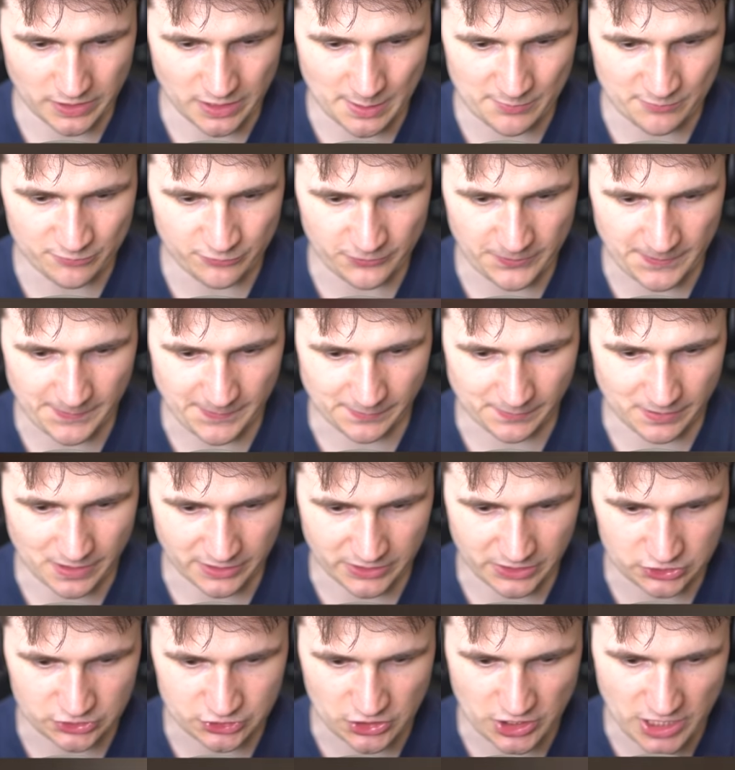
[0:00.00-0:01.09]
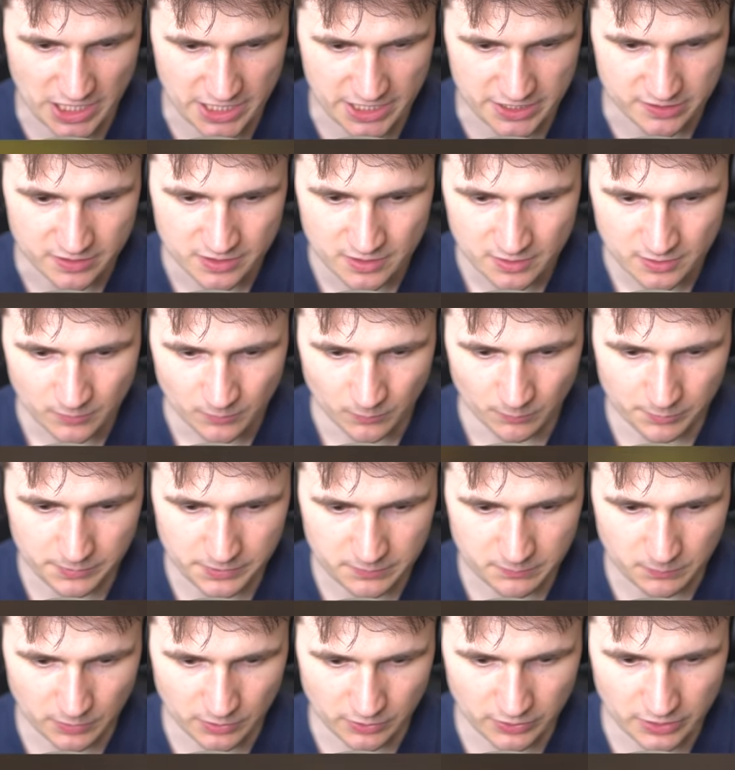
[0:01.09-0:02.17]
I'm feeling lucky tonight. We
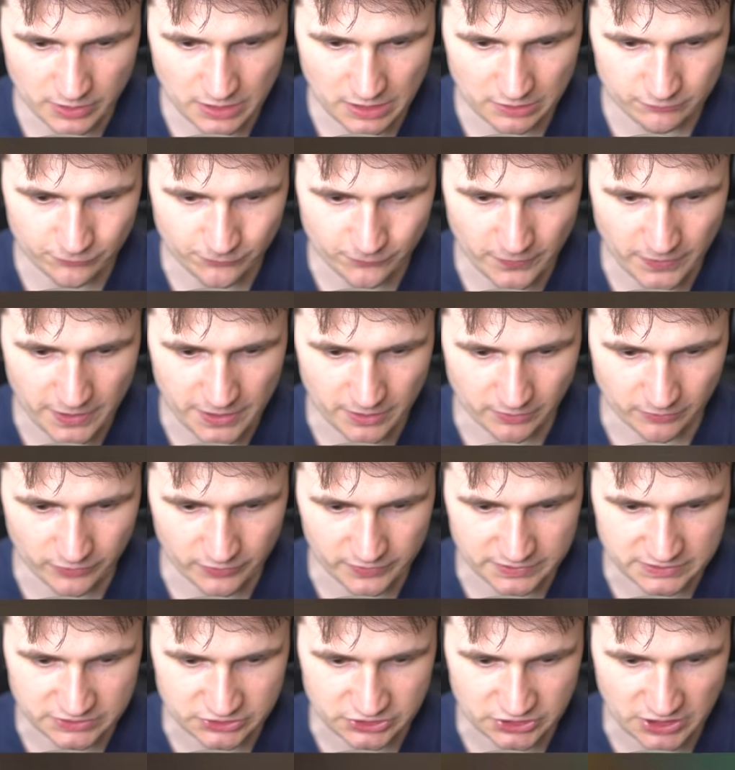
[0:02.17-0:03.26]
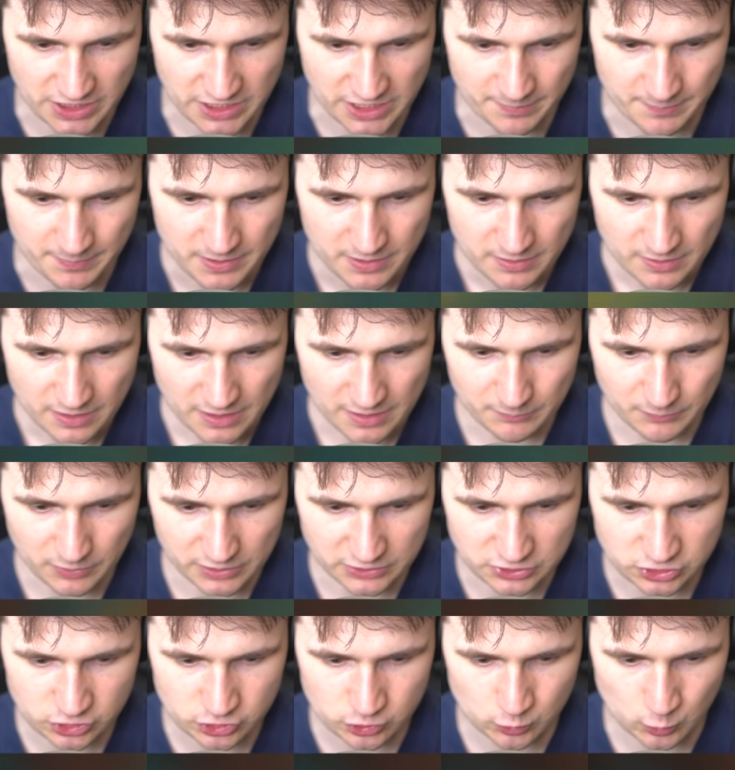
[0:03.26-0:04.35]
will not fail this time. I'm gonna
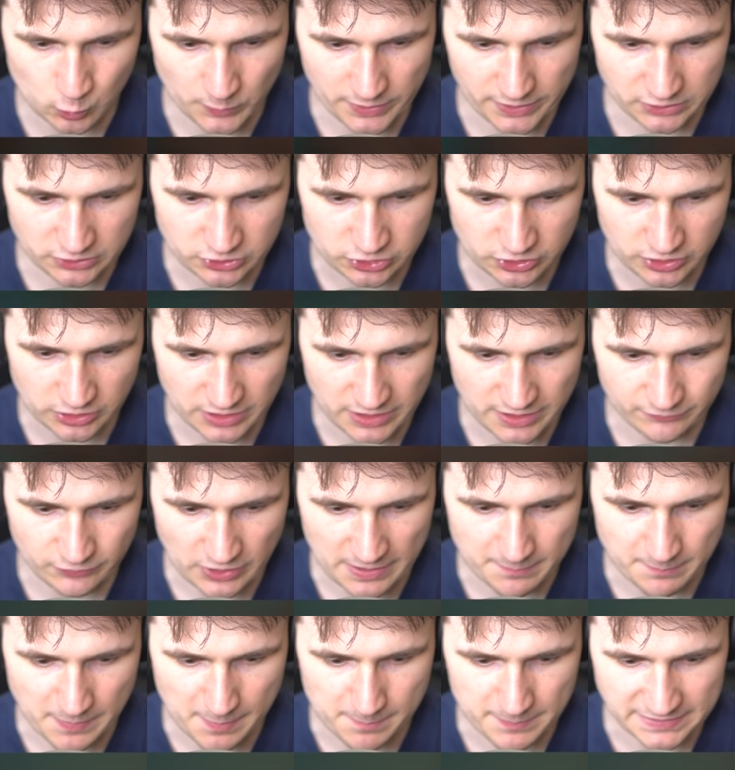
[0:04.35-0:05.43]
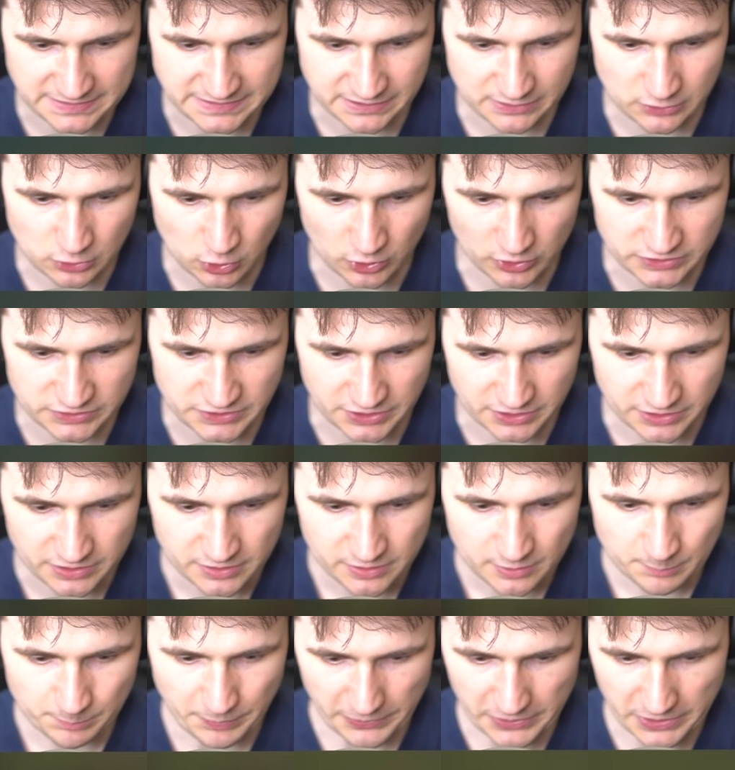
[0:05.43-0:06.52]
swing to the left. I'm, I'm, missing coins here,
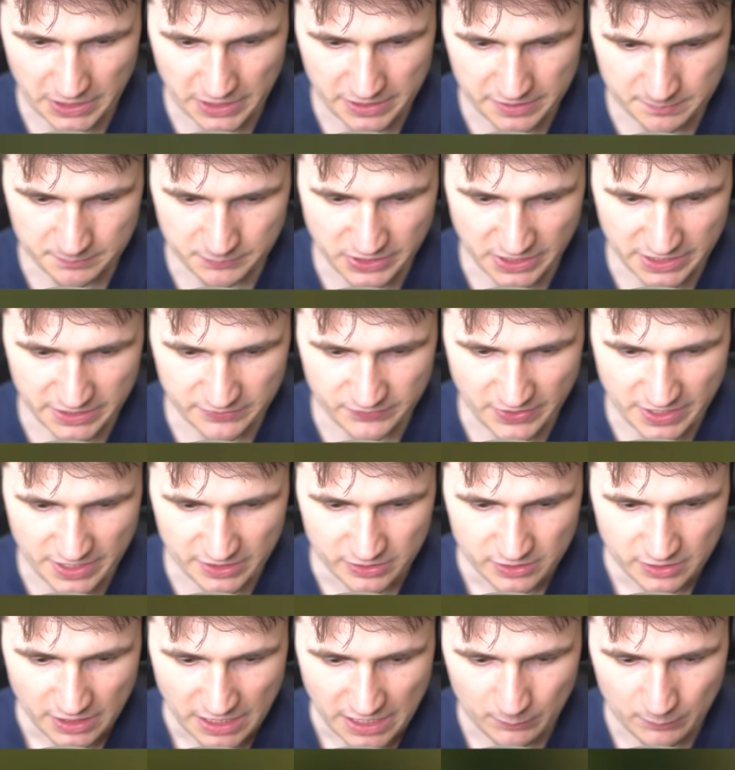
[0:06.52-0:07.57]
but I am getting there.